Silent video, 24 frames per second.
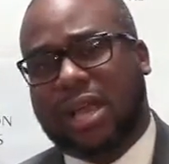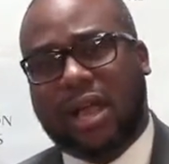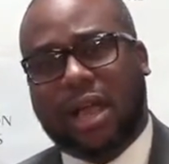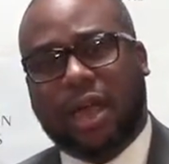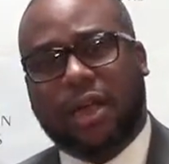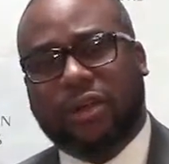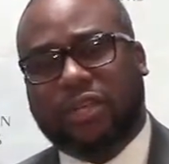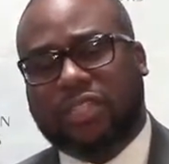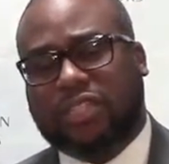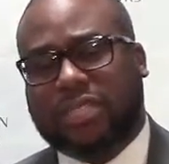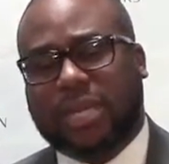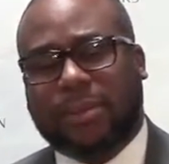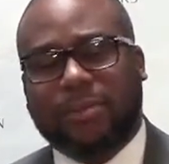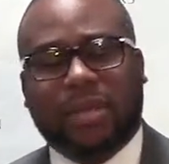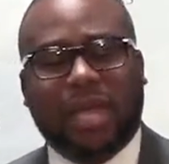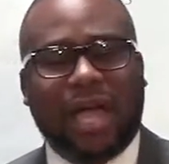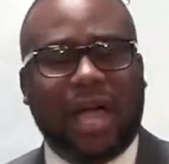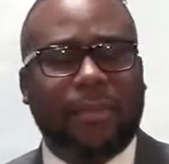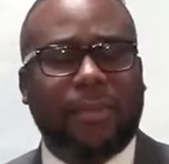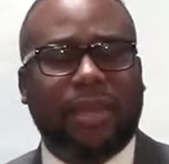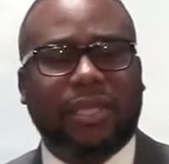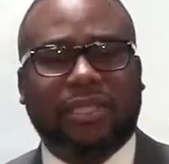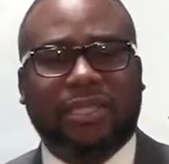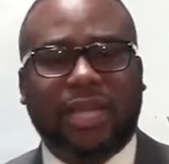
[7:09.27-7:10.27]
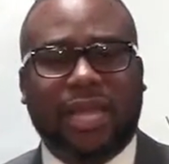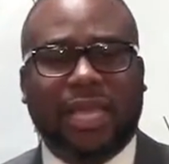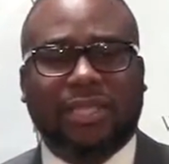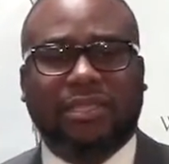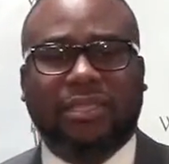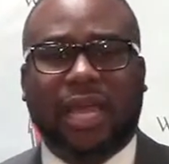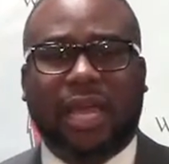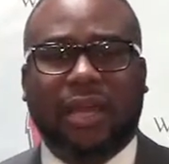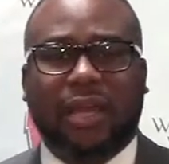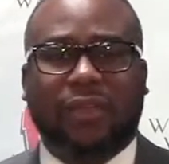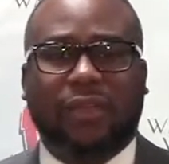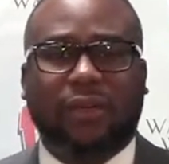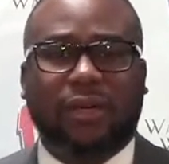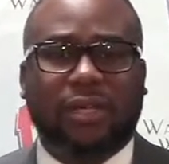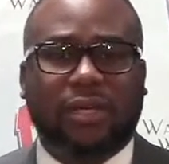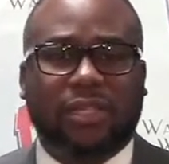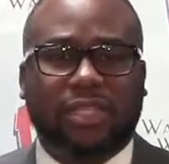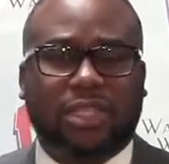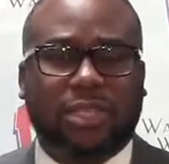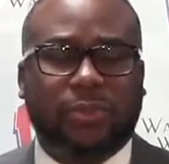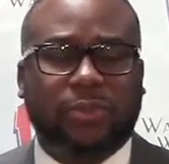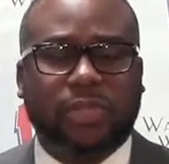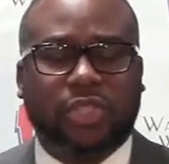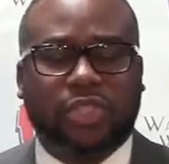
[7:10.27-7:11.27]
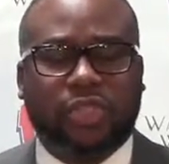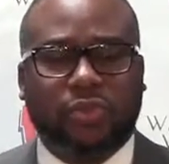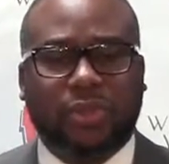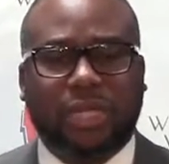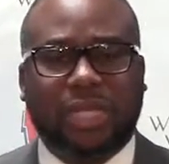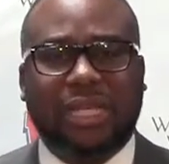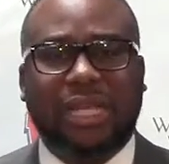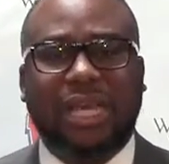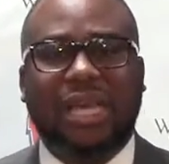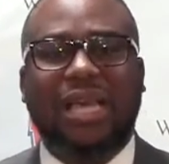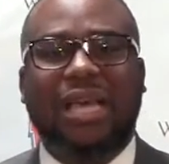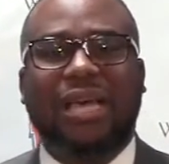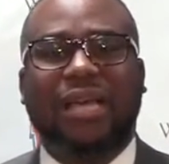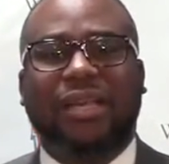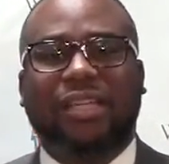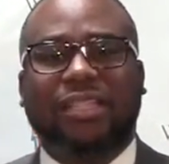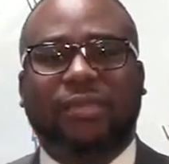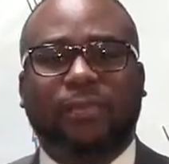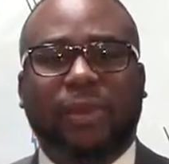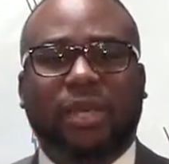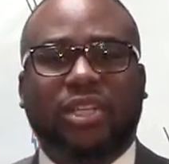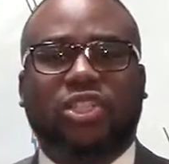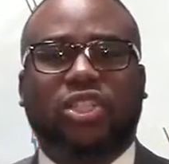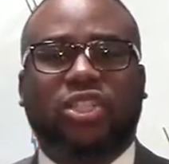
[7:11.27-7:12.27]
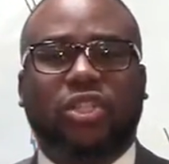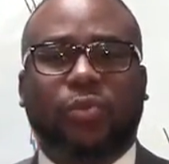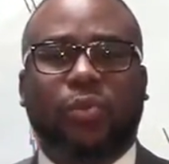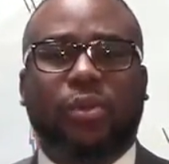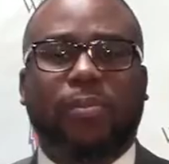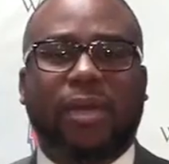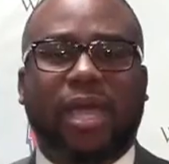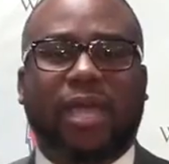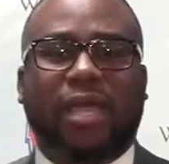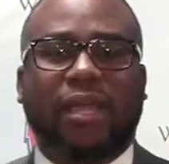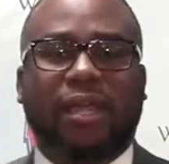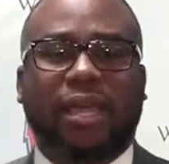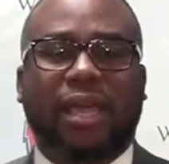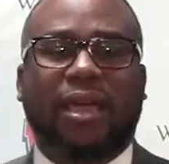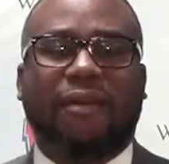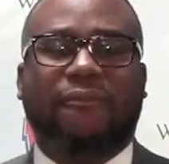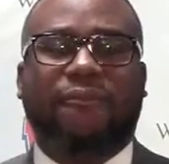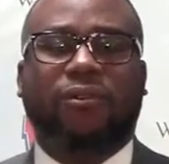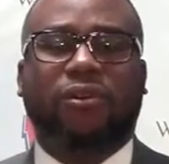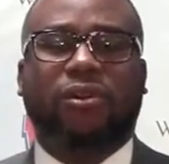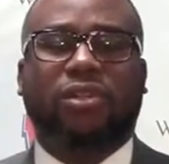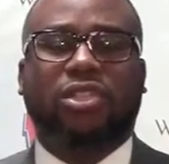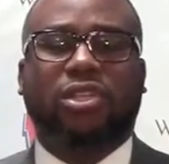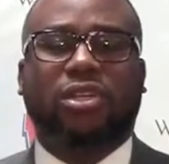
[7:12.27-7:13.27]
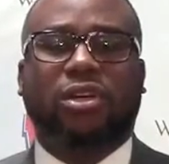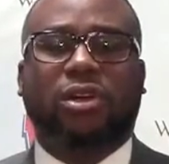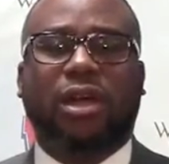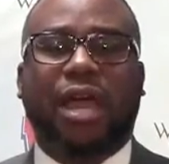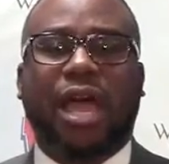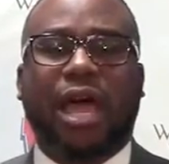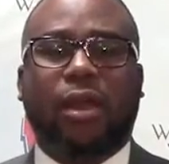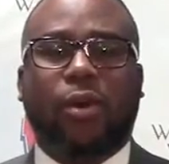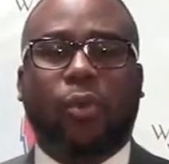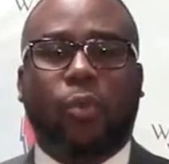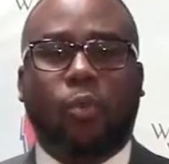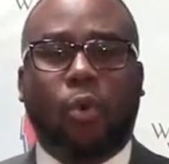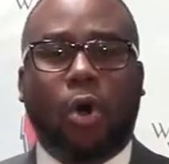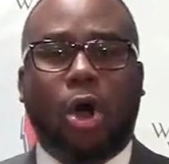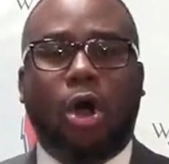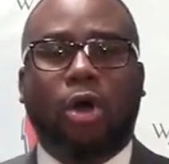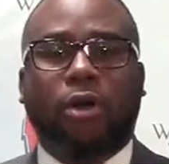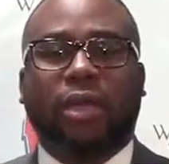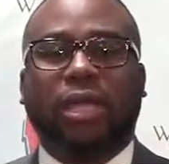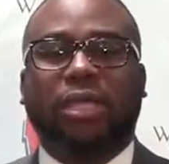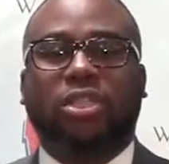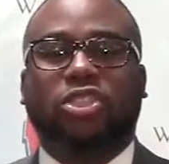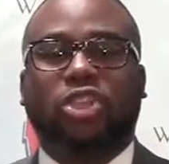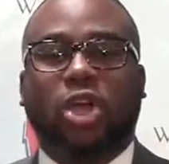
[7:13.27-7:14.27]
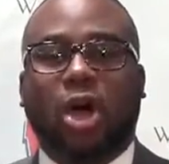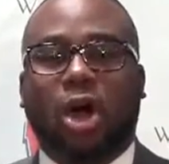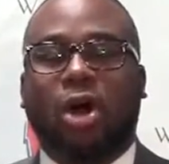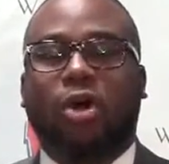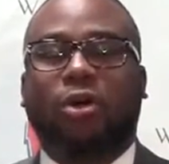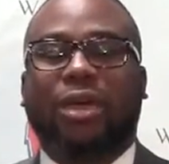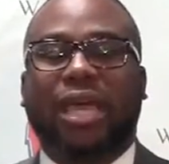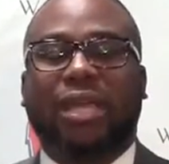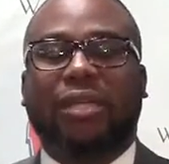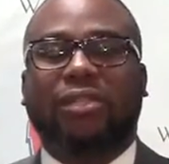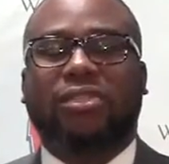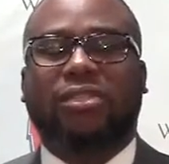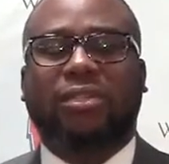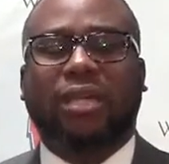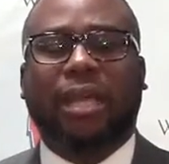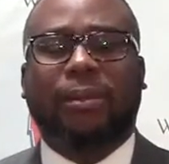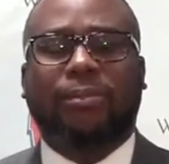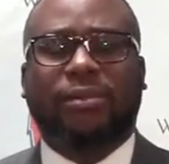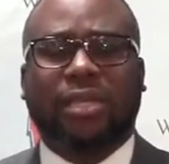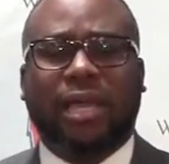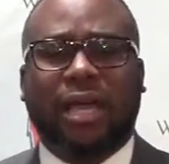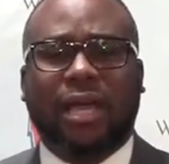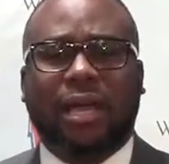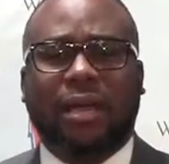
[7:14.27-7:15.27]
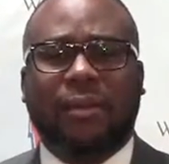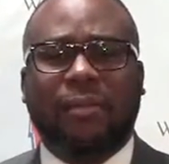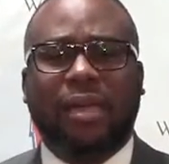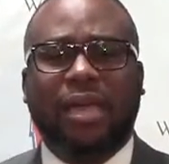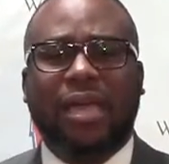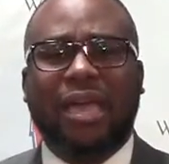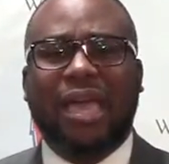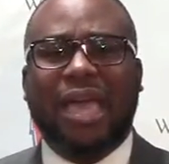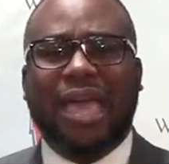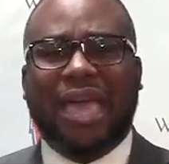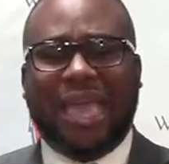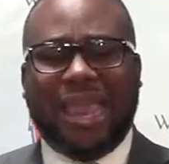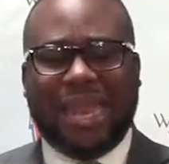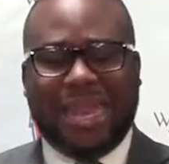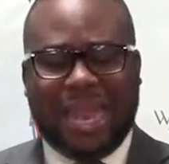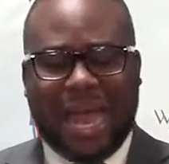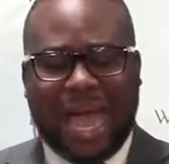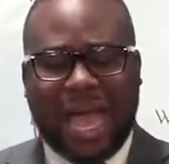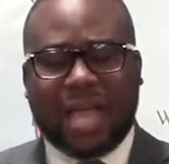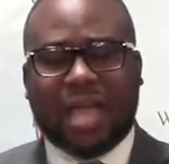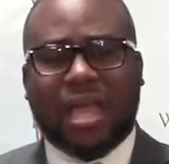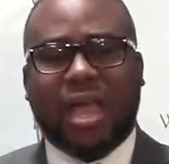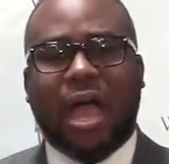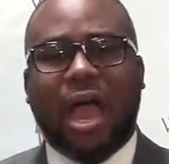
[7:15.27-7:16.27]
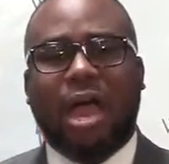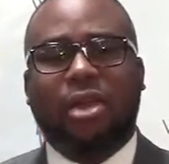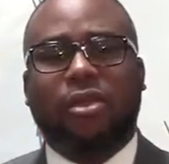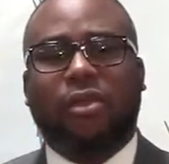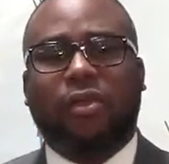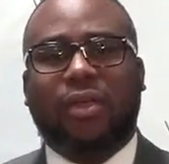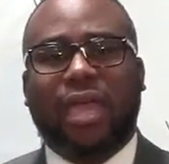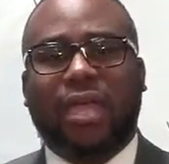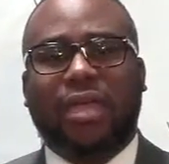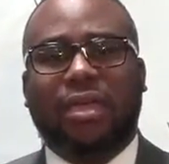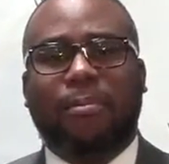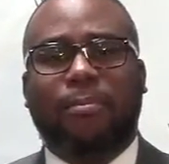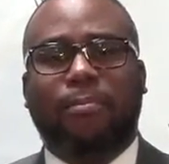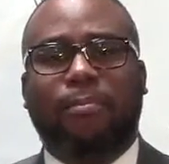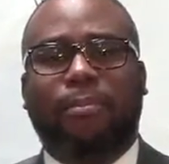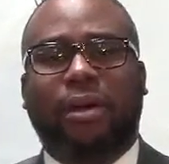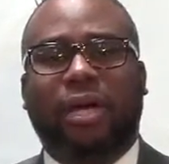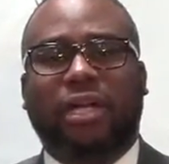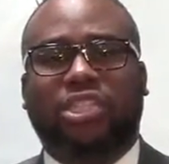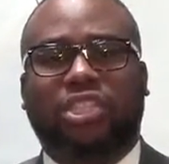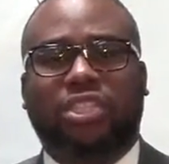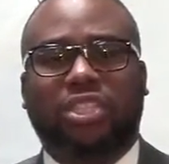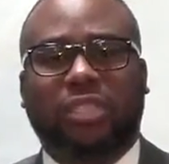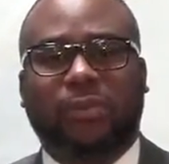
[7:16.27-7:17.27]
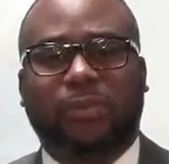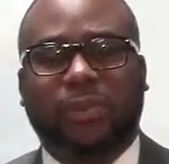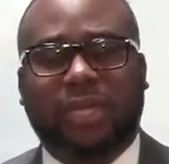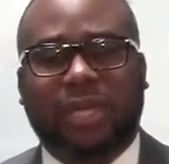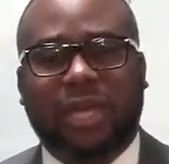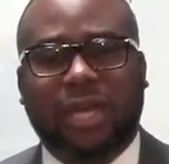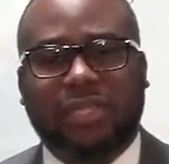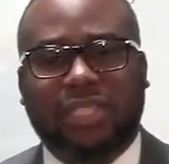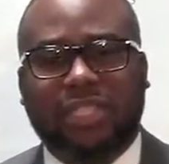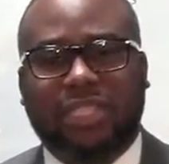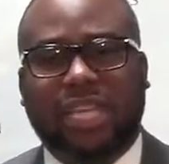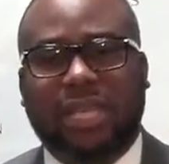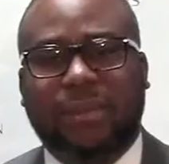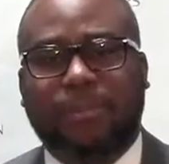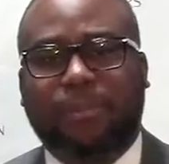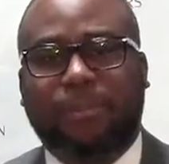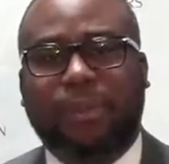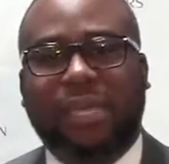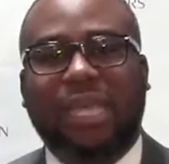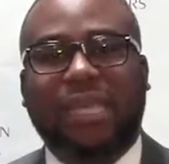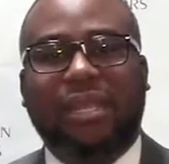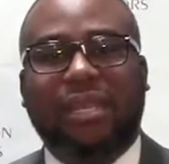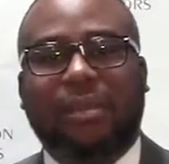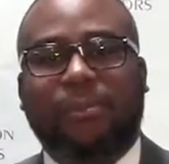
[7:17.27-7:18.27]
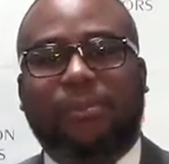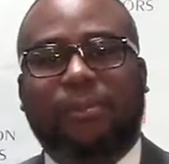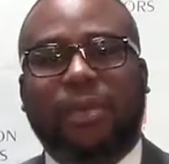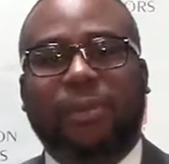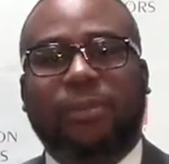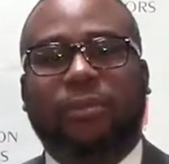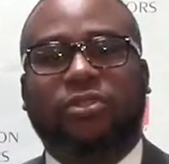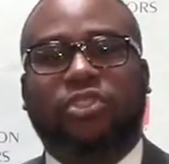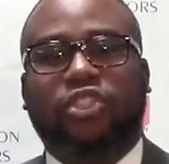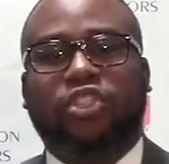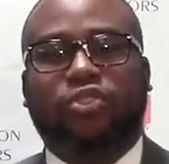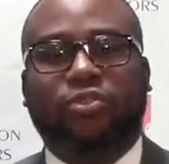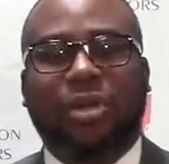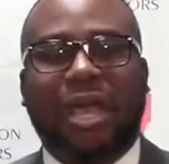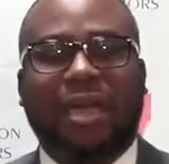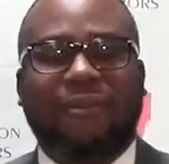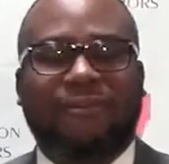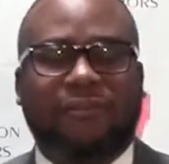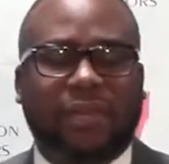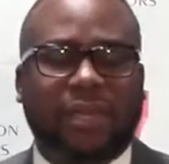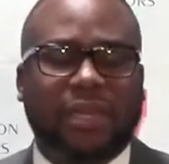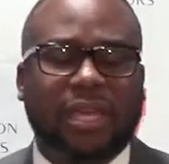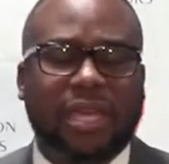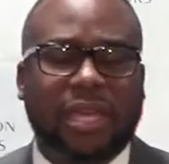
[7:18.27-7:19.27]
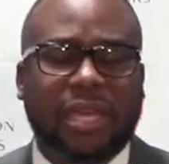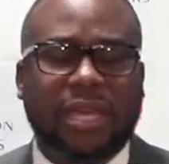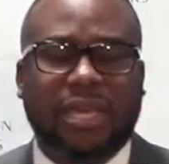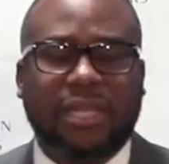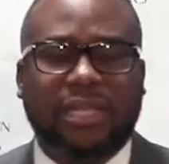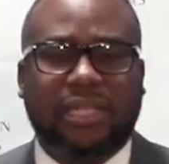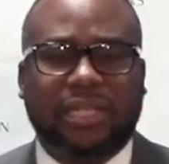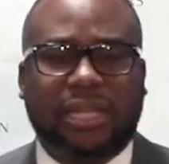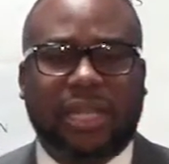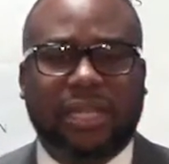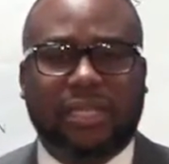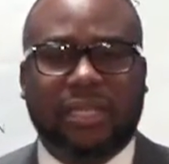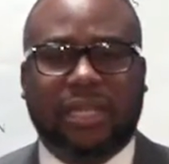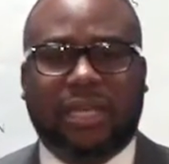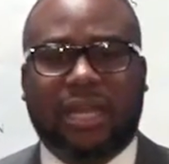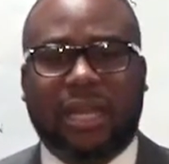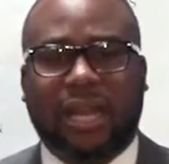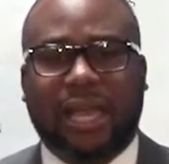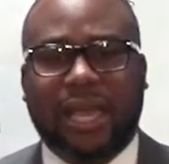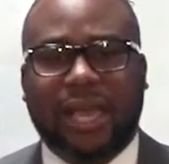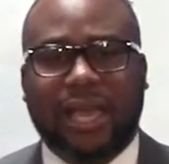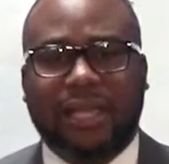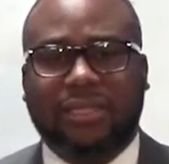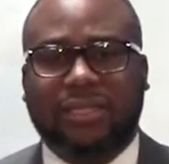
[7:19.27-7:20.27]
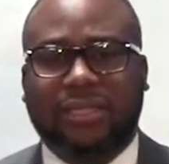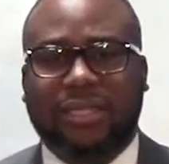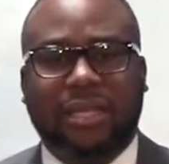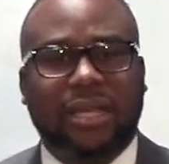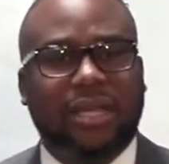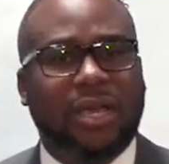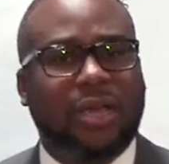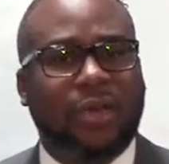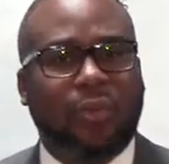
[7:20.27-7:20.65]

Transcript: I heard the same comments last night at the leadership retreat. Let's make sure we make an effort to learn how to walk and talk at the same time and not congregate in bunches because it's impeding people's traffic to get to class.